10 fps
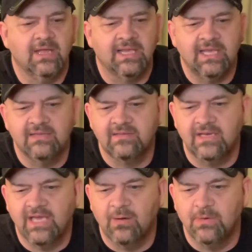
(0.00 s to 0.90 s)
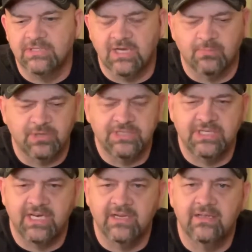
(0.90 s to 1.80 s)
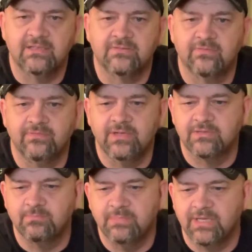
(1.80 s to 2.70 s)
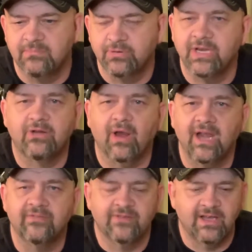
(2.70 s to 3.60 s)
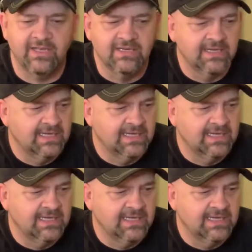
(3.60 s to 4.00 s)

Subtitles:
I can't tell you how much I appreciate it. It's been pretty gratifying.